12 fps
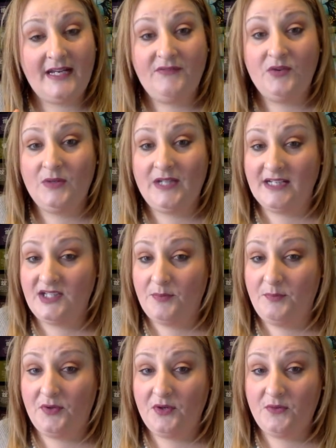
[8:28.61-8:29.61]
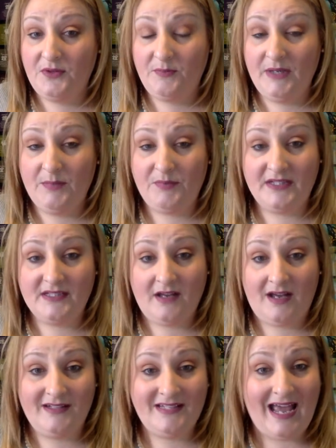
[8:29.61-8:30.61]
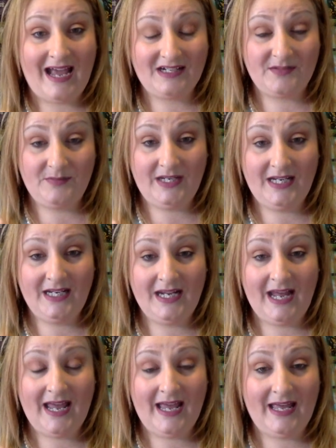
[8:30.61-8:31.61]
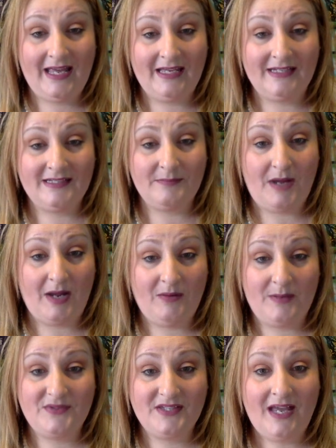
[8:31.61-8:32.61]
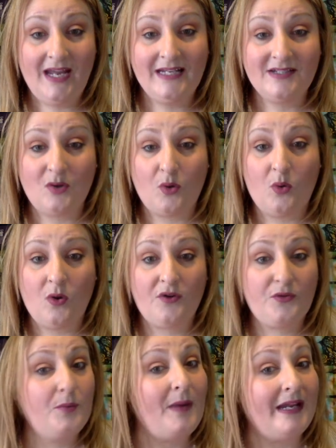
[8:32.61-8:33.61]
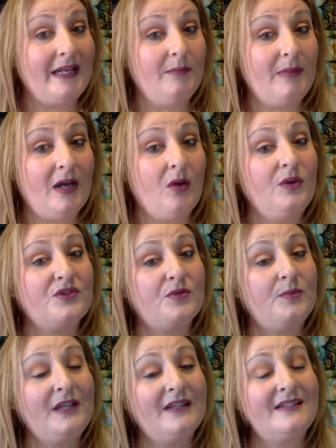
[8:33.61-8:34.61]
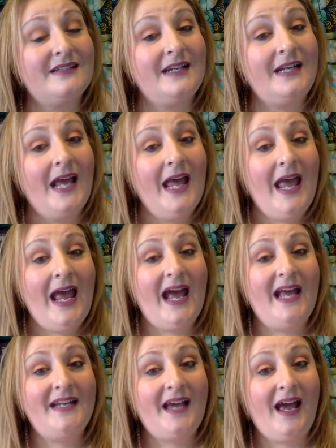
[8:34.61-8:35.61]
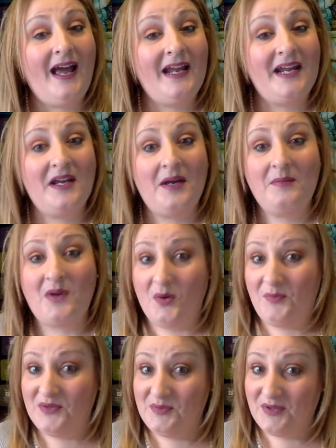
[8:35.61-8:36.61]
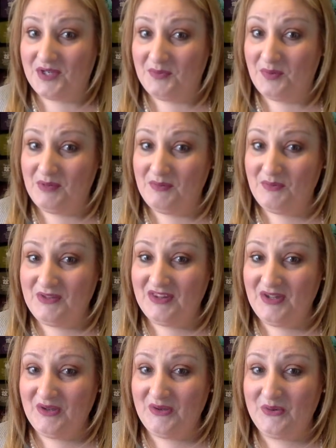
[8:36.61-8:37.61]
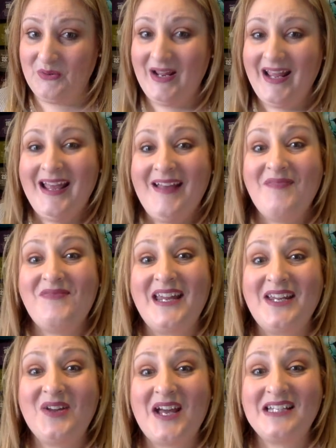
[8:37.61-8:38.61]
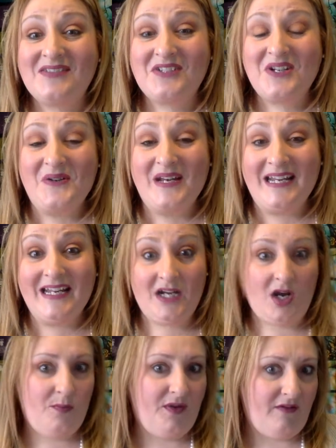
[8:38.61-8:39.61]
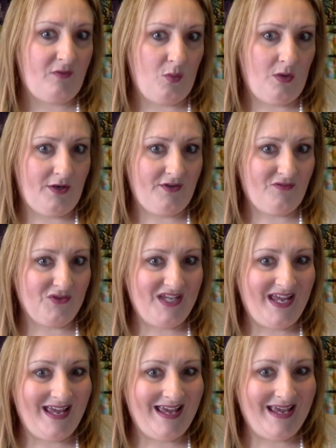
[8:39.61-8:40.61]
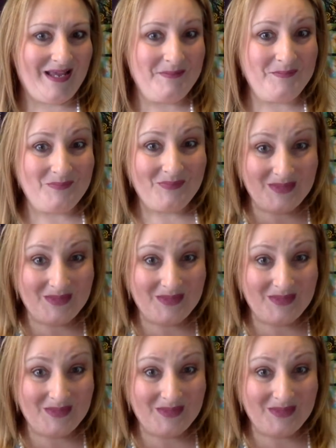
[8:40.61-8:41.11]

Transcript: If you would like to book with me, please contact me at my website or through my email, which will be listed. And I am open to book an appointment with you. Thank you guys for tuning in. Hope you have a wonderful day.